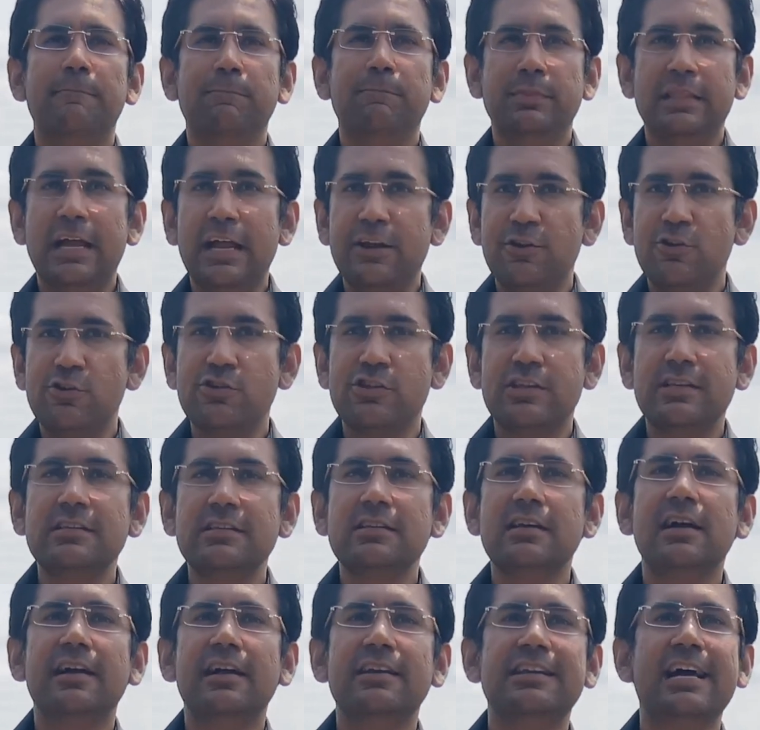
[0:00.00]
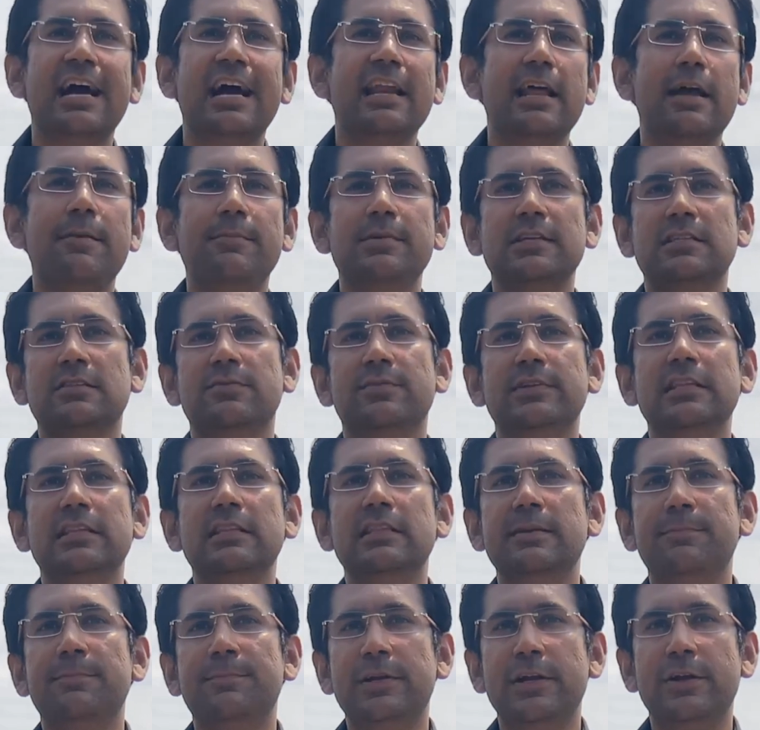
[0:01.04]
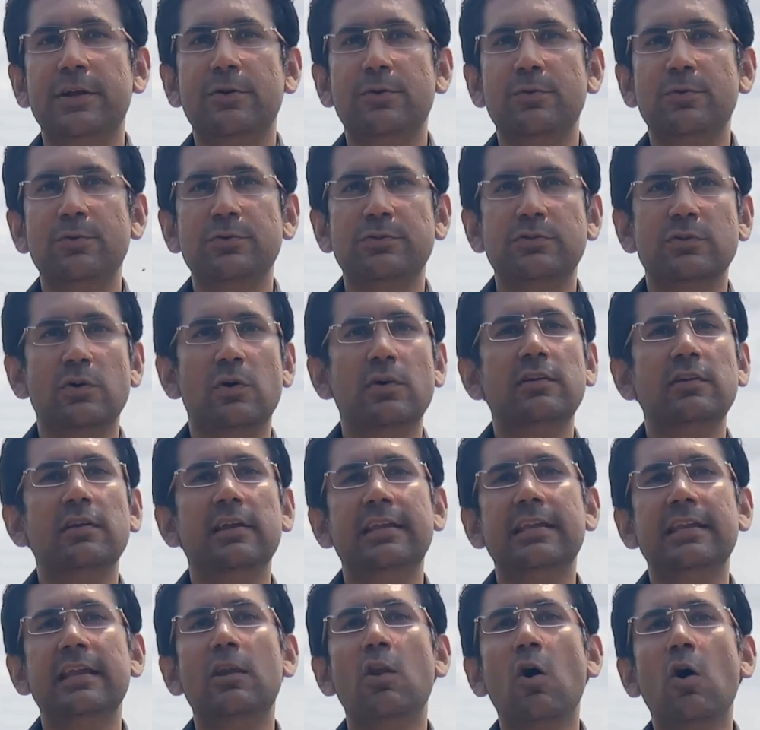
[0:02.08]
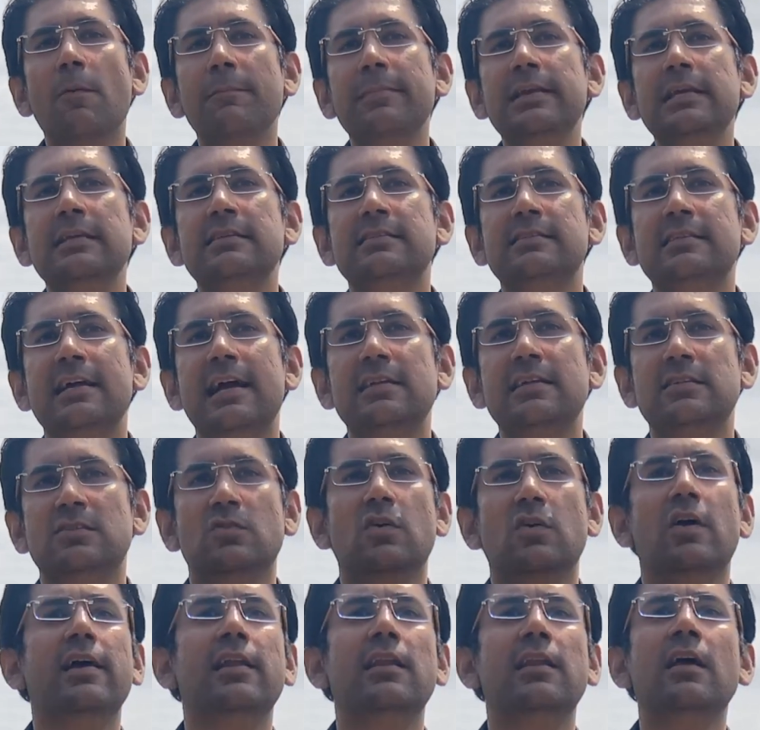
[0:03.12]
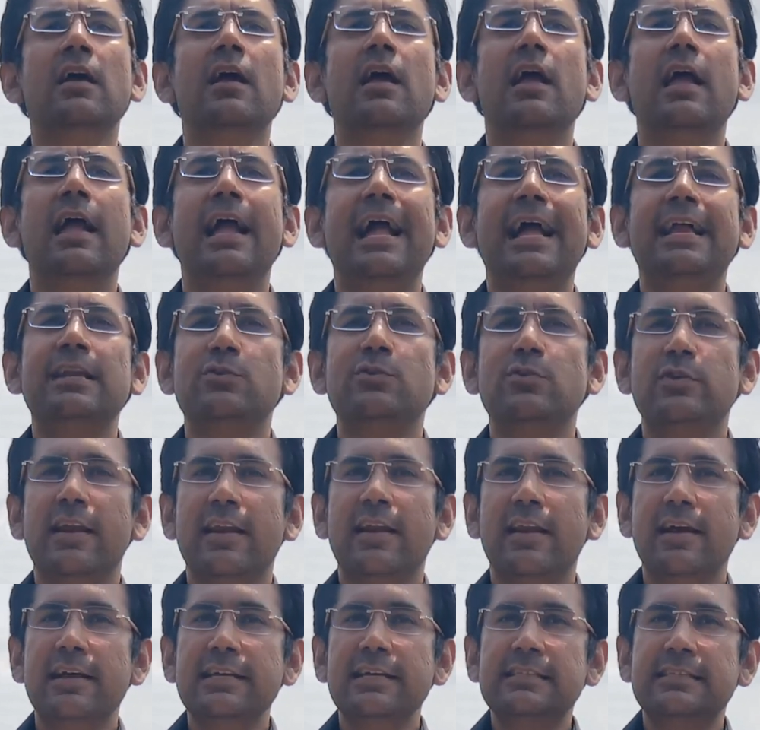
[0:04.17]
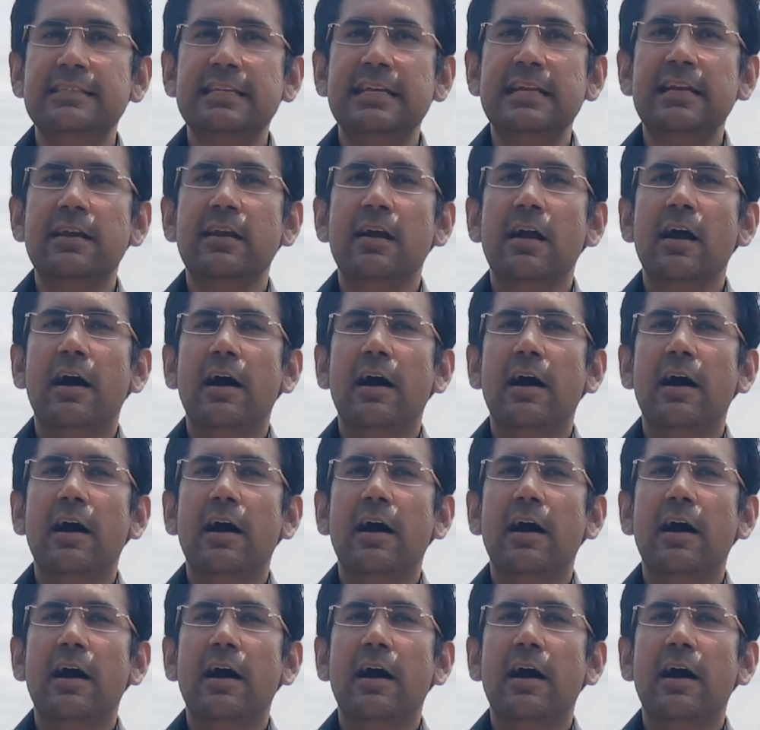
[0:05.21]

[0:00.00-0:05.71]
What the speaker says: nitrogen dynamics within the potato root zone in a loamy sand soil and to analyze the